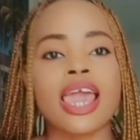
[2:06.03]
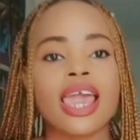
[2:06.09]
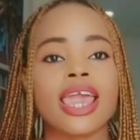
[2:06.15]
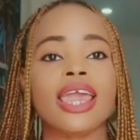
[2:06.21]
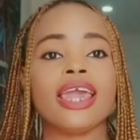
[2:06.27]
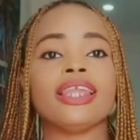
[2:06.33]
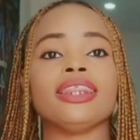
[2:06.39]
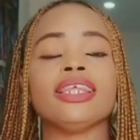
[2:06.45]

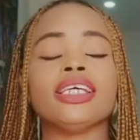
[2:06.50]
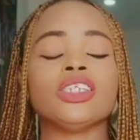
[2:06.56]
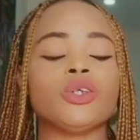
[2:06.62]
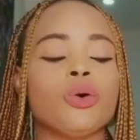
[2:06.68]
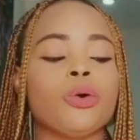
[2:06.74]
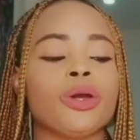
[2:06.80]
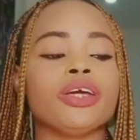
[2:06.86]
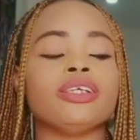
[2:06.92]
And these
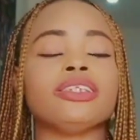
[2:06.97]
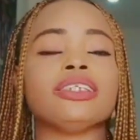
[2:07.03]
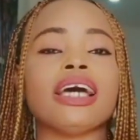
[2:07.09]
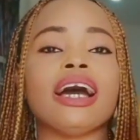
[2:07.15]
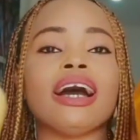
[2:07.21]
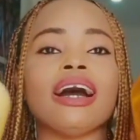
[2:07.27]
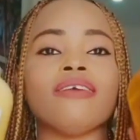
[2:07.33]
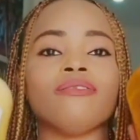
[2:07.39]
oils
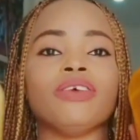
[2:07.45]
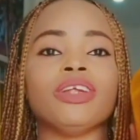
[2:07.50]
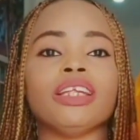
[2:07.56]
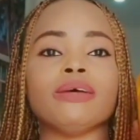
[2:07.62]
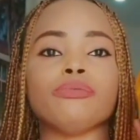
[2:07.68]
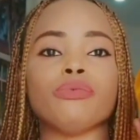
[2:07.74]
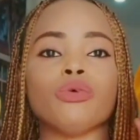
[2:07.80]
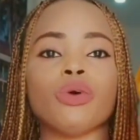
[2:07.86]
are
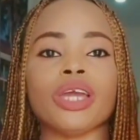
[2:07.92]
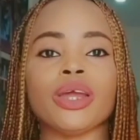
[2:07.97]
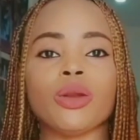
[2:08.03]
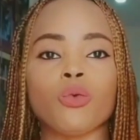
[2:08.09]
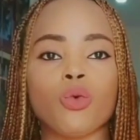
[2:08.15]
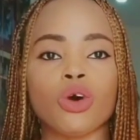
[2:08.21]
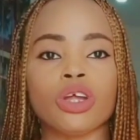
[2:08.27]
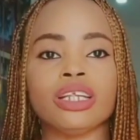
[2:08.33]
available
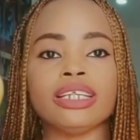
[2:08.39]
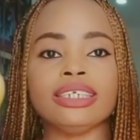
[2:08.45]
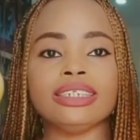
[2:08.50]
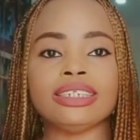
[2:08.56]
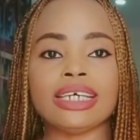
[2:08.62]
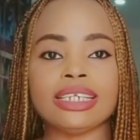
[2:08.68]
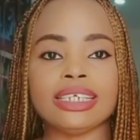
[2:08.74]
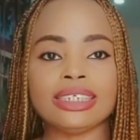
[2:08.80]
in one
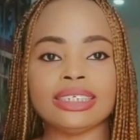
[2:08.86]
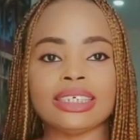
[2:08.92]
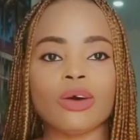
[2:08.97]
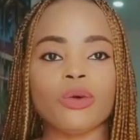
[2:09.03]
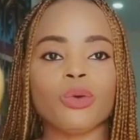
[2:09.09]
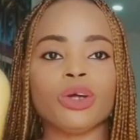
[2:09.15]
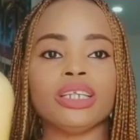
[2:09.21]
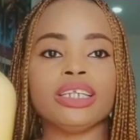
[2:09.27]
liter. This is
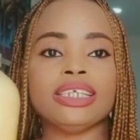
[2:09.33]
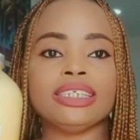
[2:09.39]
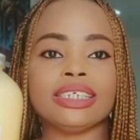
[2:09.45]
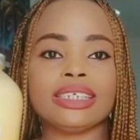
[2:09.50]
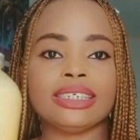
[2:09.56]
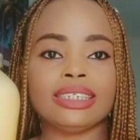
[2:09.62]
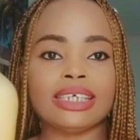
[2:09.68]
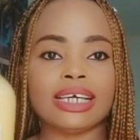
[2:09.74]
our one
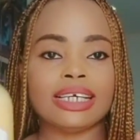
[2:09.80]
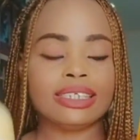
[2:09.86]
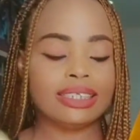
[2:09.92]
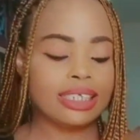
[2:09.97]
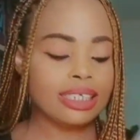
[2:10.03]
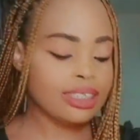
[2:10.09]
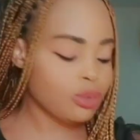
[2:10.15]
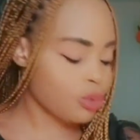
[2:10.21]
liter
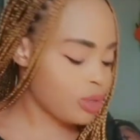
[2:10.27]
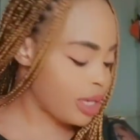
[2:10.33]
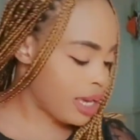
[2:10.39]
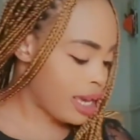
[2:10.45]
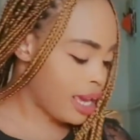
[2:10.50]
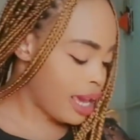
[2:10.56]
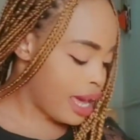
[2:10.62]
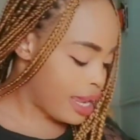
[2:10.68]
sizes,
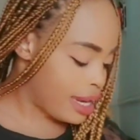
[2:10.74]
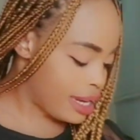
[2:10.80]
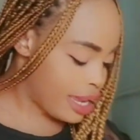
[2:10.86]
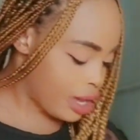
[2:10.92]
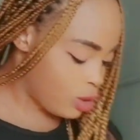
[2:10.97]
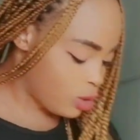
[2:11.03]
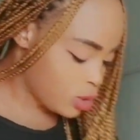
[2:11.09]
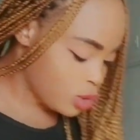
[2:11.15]
okay? And
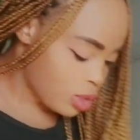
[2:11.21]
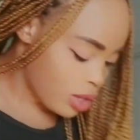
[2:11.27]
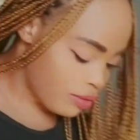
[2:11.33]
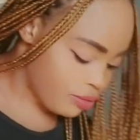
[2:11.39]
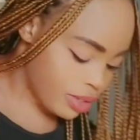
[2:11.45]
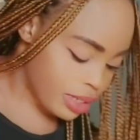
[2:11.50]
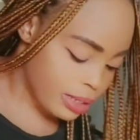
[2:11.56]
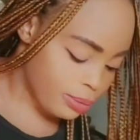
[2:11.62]
they are also
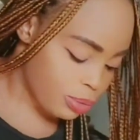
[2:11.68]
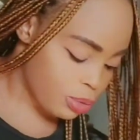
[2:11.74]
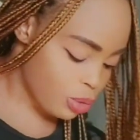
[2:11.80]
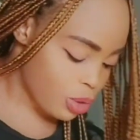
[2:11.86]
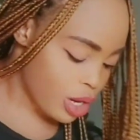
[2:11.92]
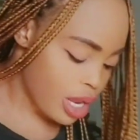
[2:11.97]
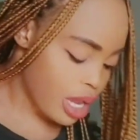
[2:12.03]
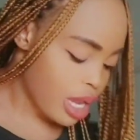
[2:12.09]

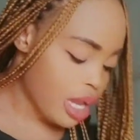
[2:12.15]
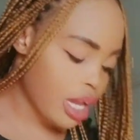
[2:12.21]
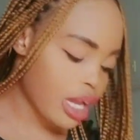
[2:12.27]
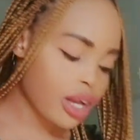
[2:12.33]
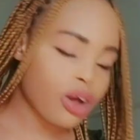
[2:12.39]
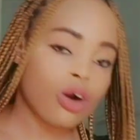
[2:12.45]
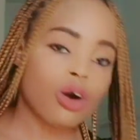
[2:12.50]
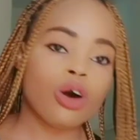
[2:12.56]
available
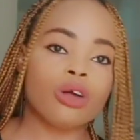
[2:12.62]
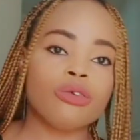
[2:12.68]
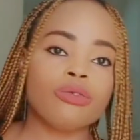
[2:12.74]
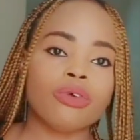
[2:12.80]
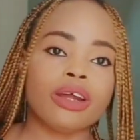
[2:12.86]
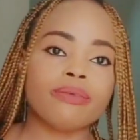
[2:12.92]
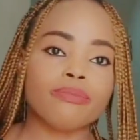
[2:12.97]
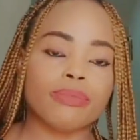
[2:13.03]
in
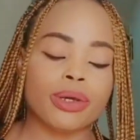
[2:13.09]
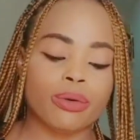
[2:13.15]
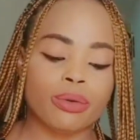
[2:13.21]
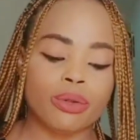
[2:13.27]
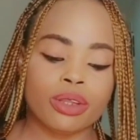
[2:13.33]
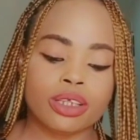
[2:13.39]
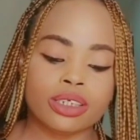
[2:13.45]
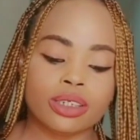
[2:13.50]
100
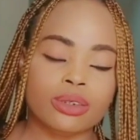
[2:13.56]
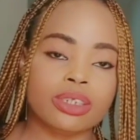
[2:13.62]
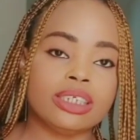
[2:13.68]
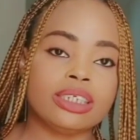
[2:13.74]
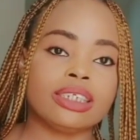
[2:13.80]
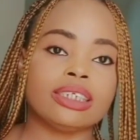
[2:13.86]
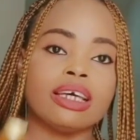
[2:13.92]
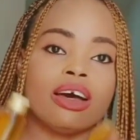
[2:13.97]
ml. So
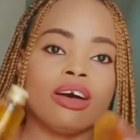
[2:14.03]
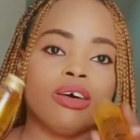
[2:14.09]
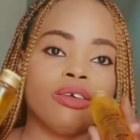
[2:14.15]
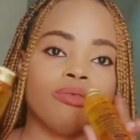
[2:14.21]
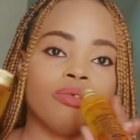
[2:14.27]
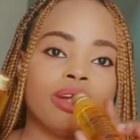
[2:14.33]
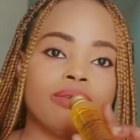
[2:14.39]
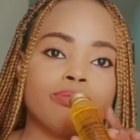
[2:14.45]
this is a
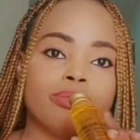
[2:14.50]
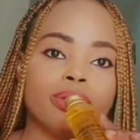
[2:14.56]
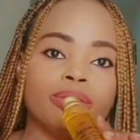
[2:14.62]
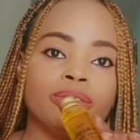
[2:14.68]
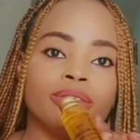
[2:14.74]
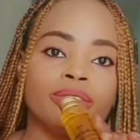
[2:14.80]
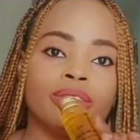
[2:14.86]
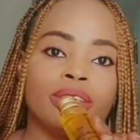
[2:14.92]
100
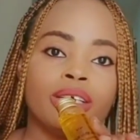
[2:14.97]
ml.